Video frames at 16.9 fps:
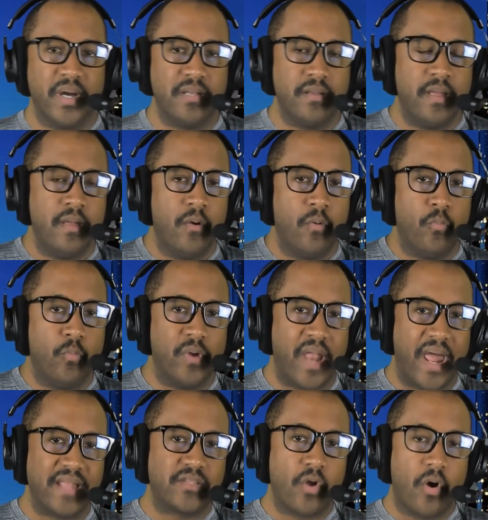But
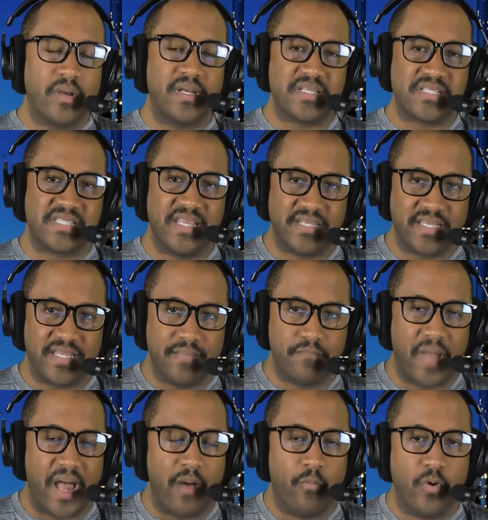when I thought of the
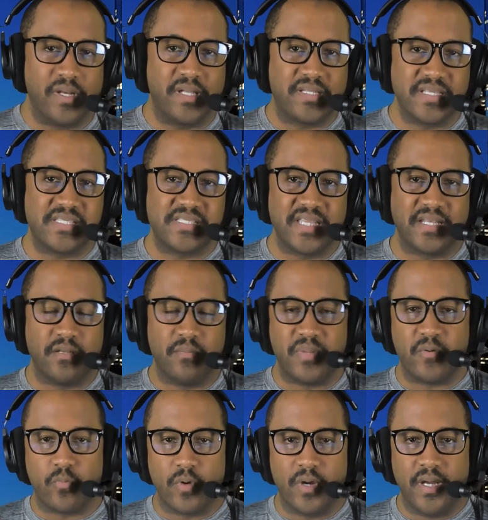Syndicate, I wanted this
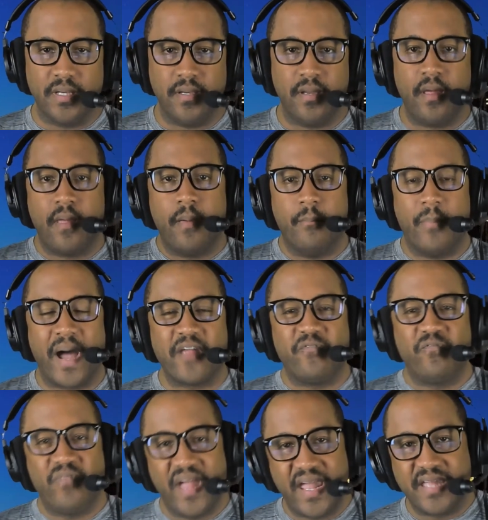thing to be run
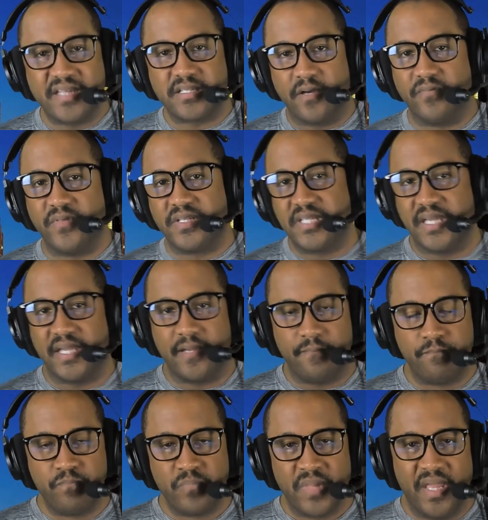by fans of the
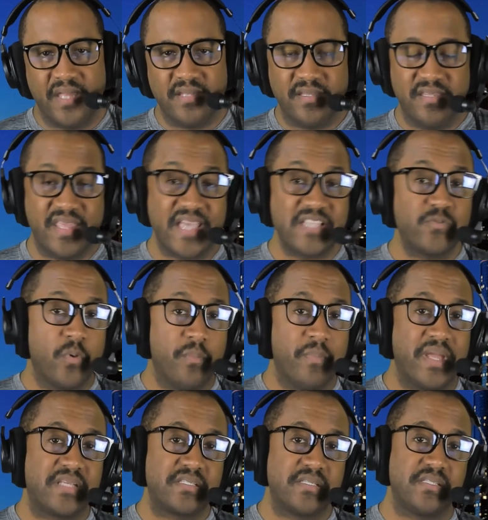team. And that's
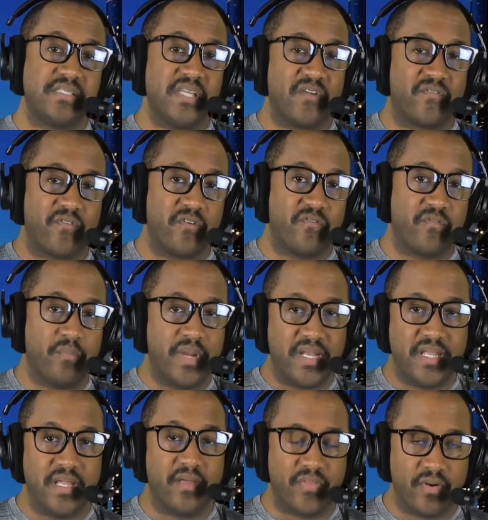what makes us different
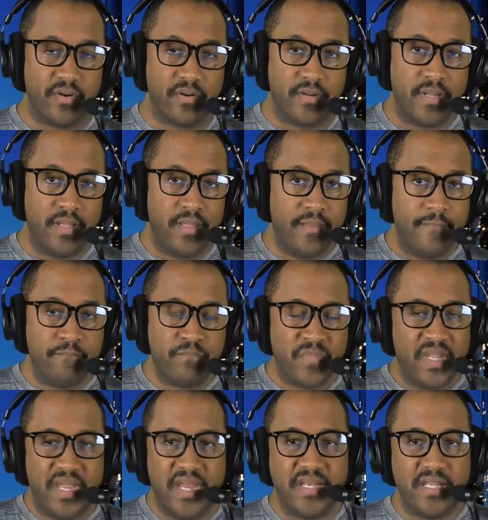from any other
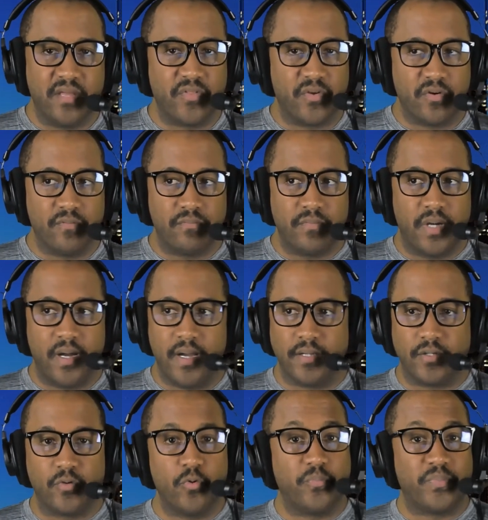
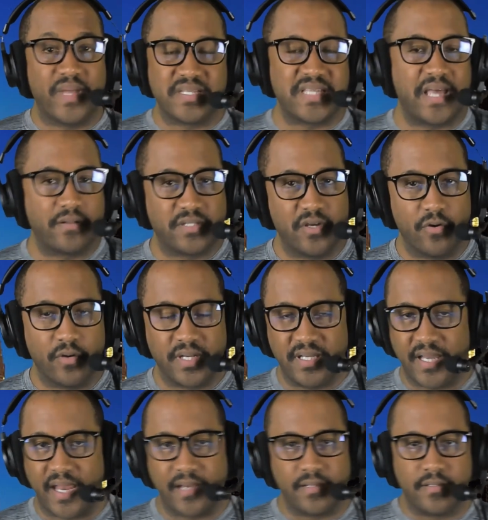group that's out there,
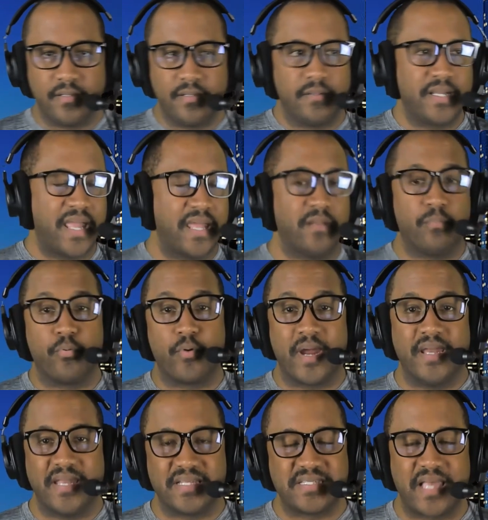any other kind of
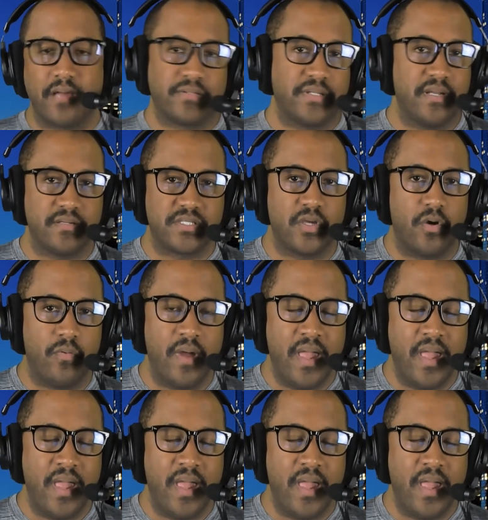brand that's out there.